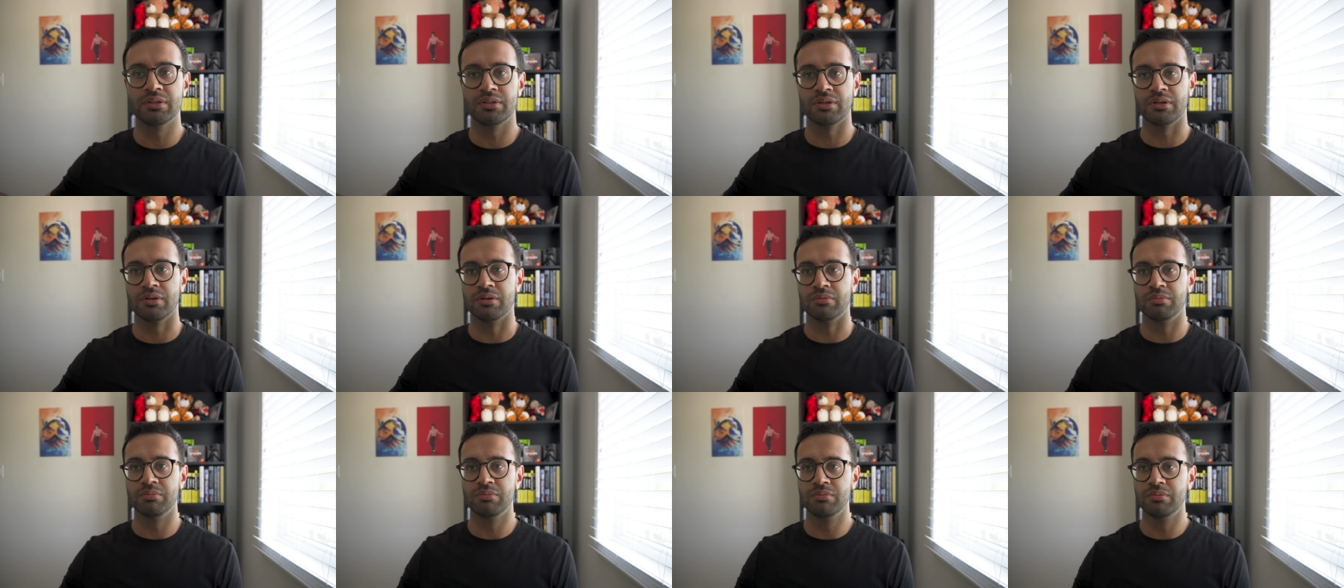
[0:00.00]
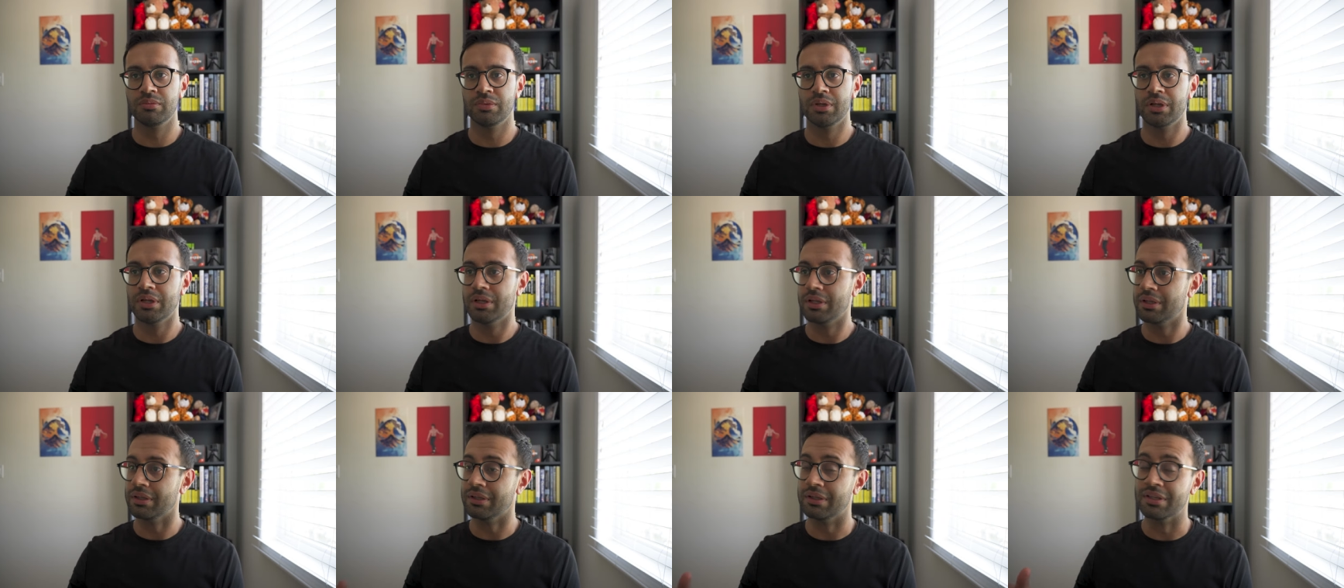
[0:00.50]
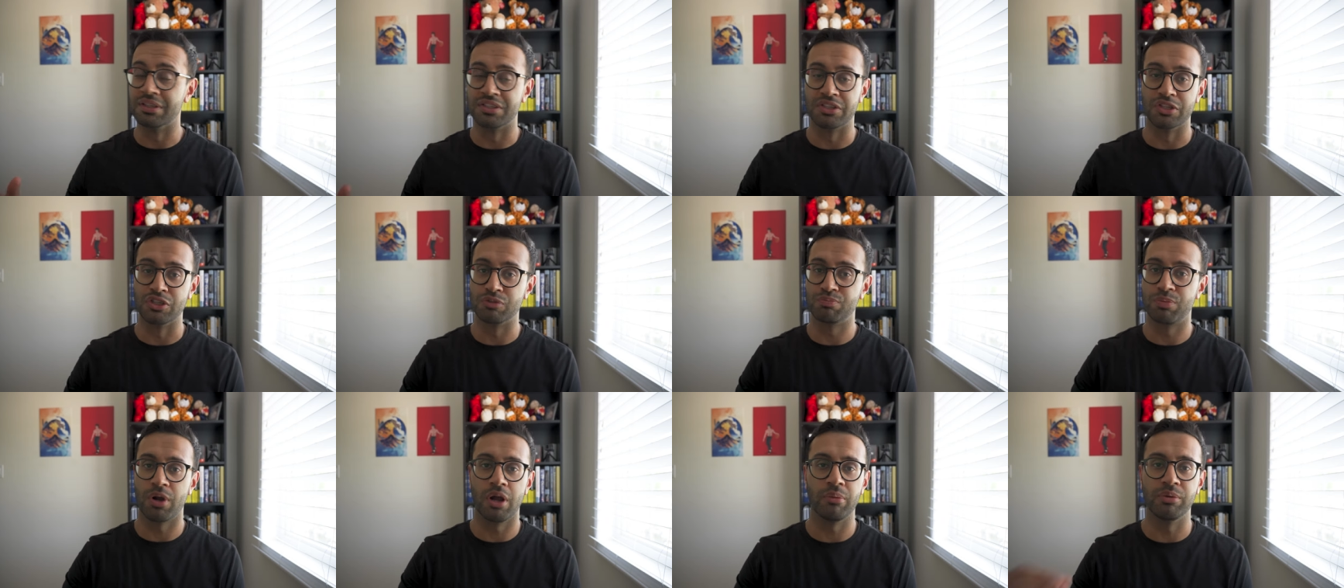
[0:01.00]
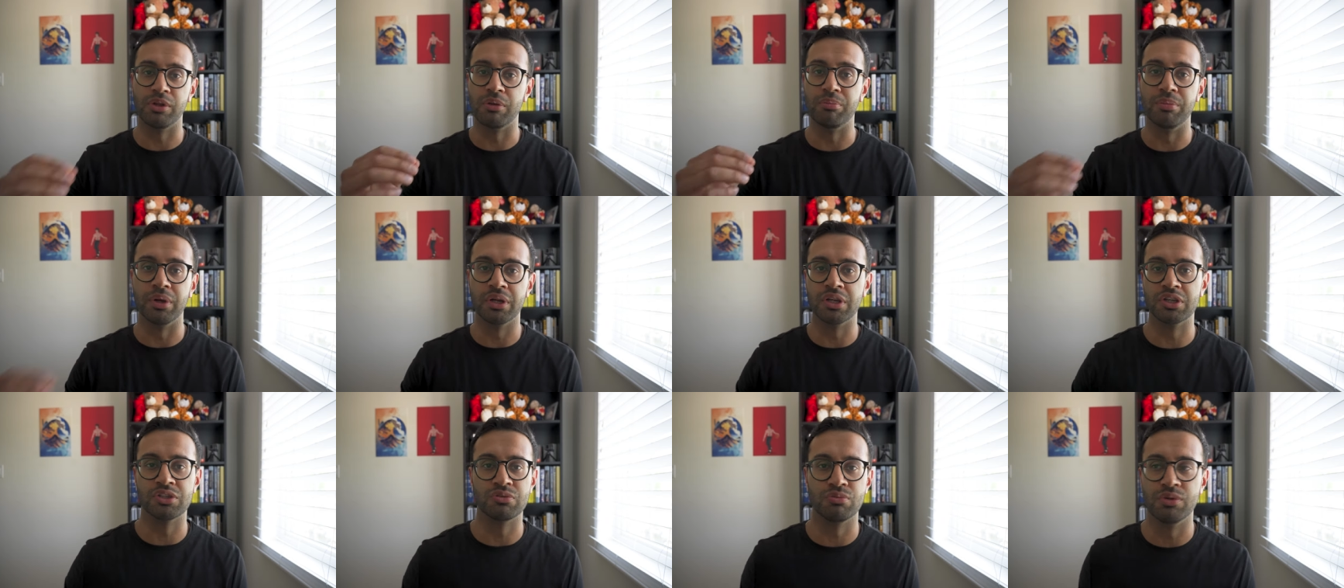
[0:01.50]
So this is probably the
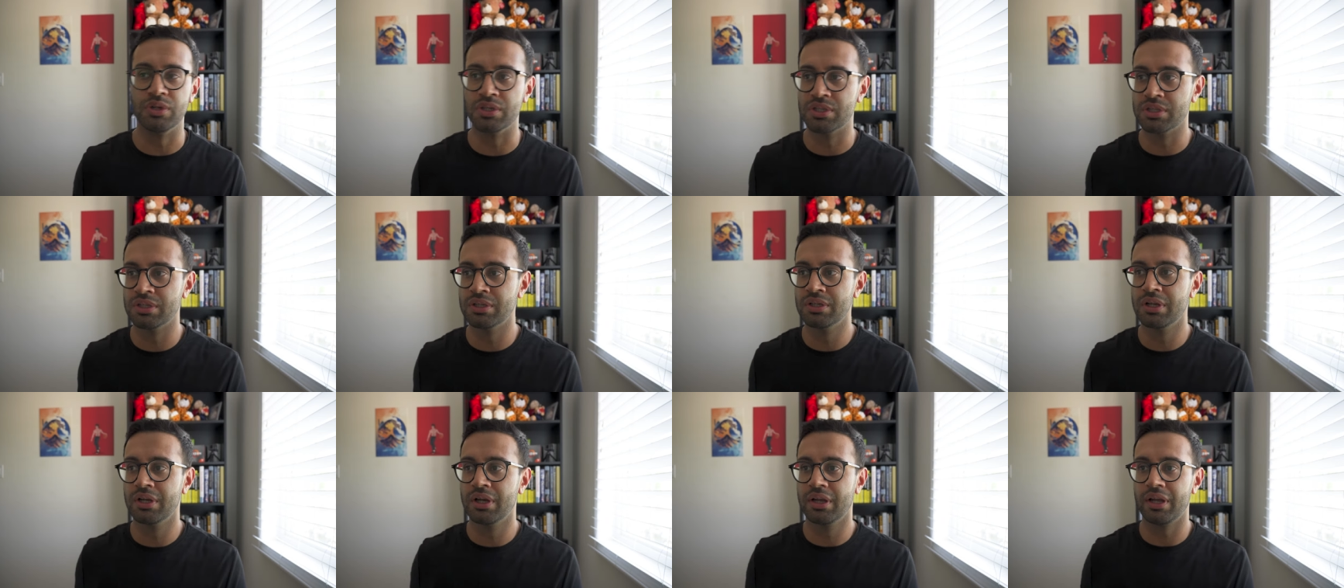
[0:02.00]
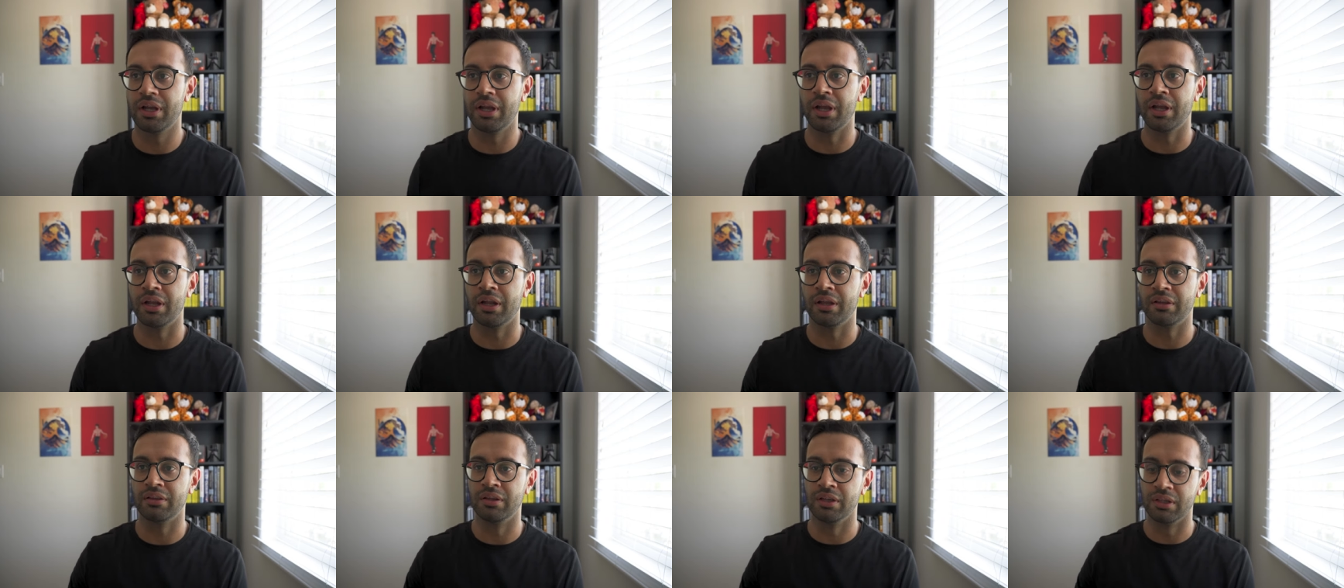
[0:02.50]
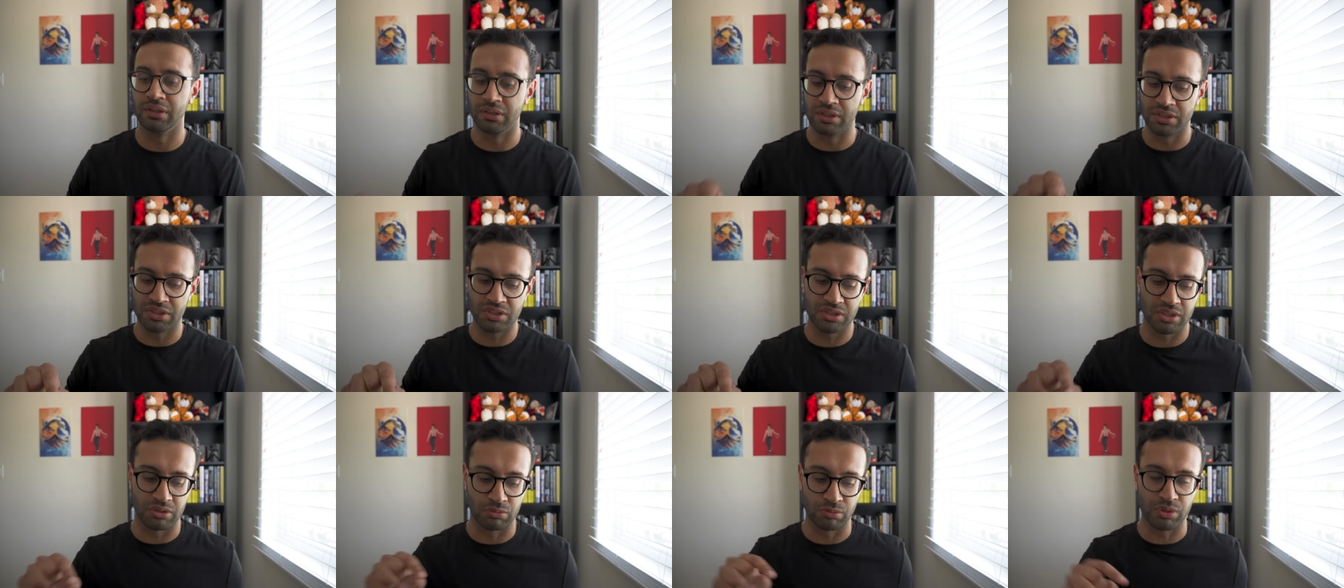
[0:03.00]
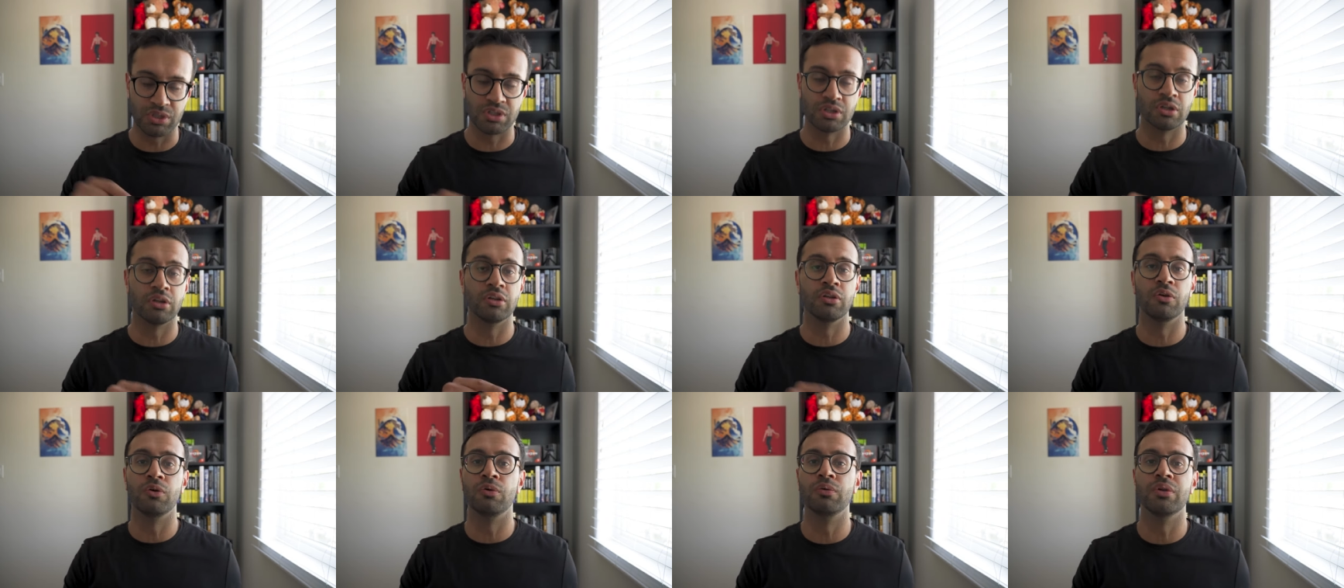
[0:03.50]
biggest reason, and I think this
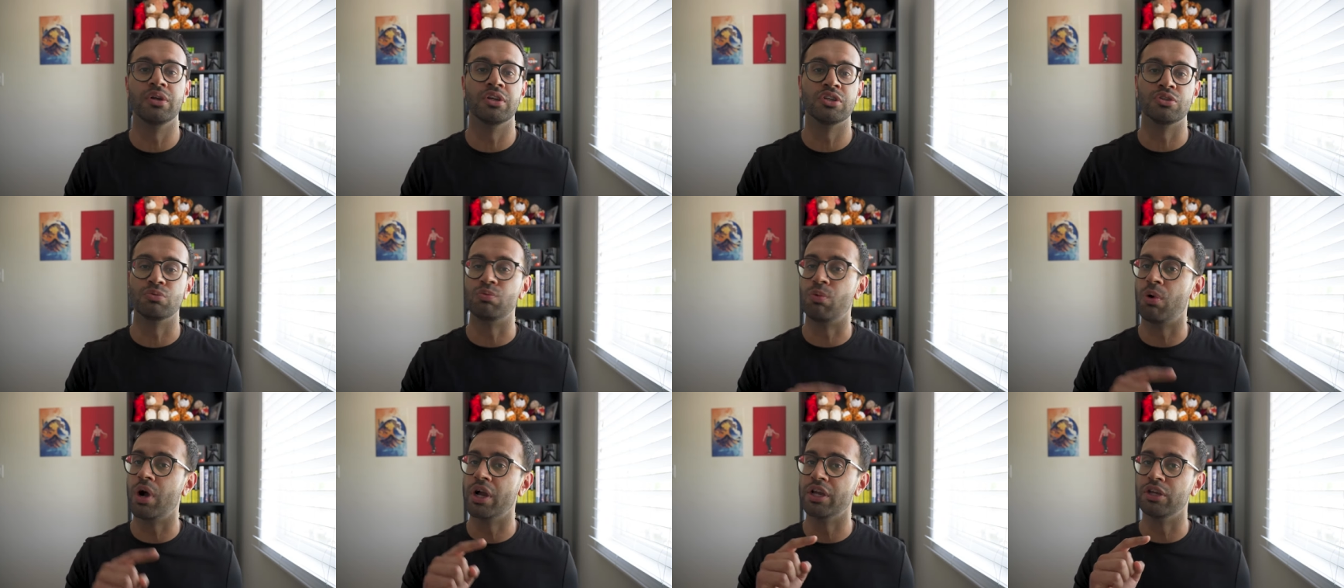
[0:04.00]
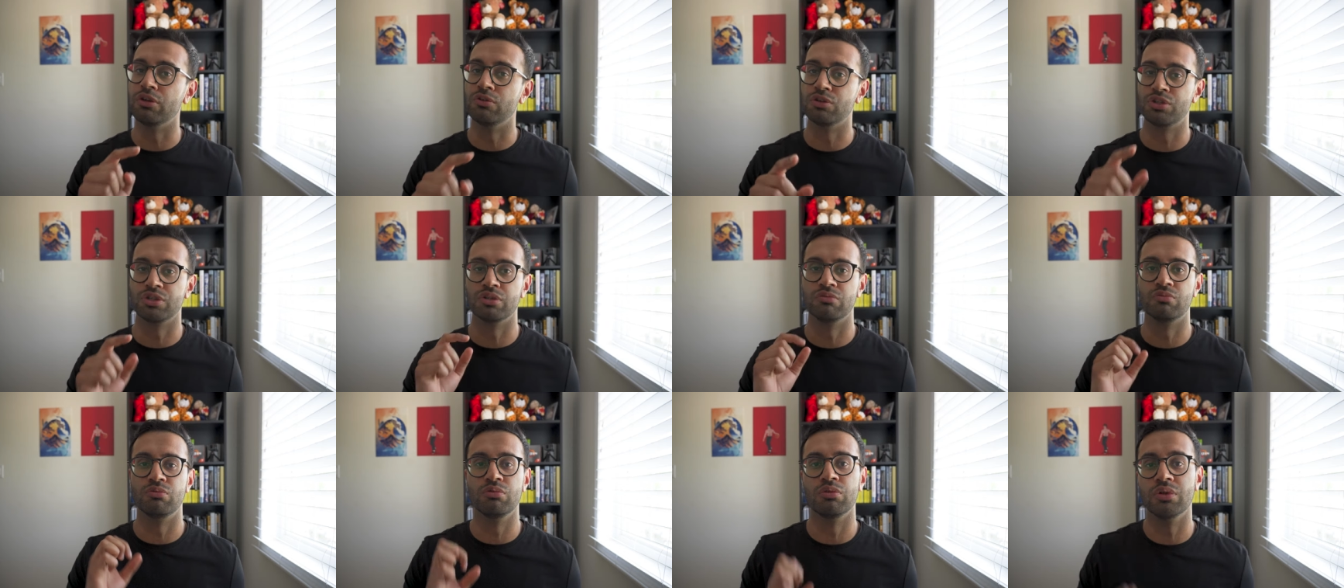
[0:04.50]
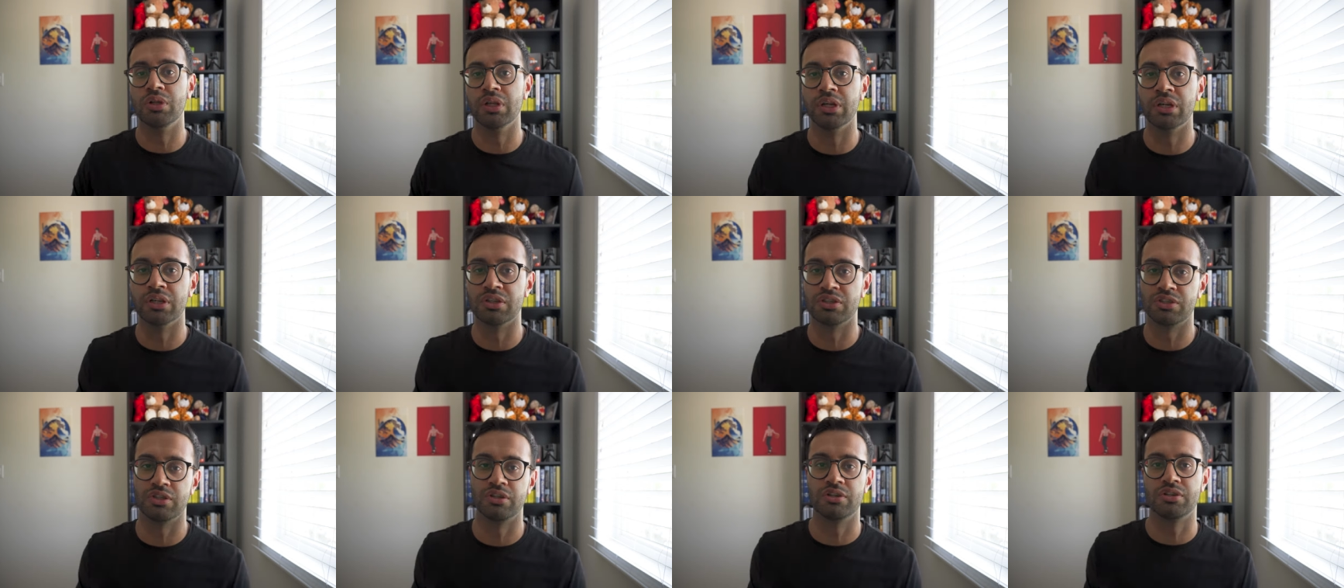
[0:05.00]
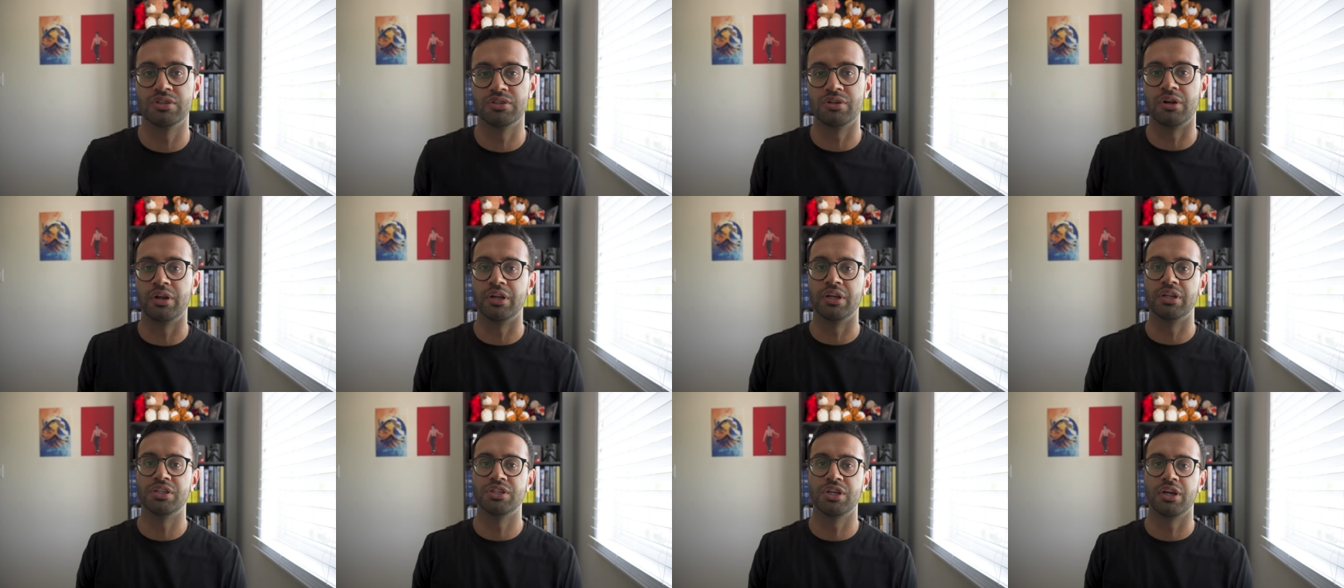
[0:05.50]
reason alone is why you should really consider
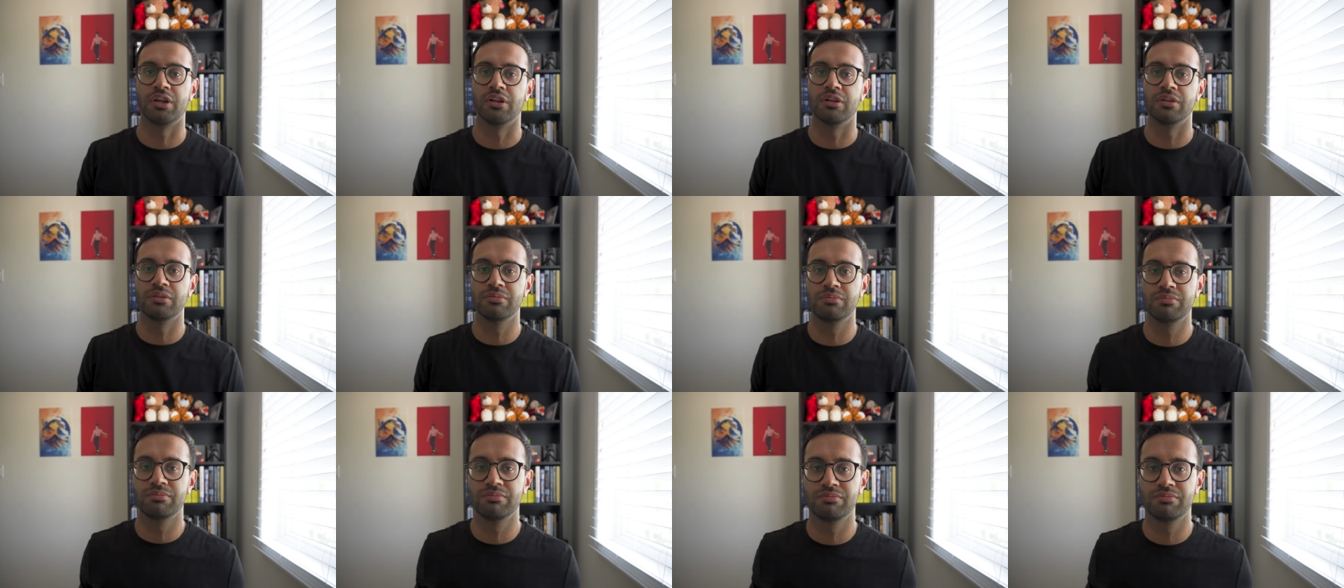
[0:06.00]
starting a channel.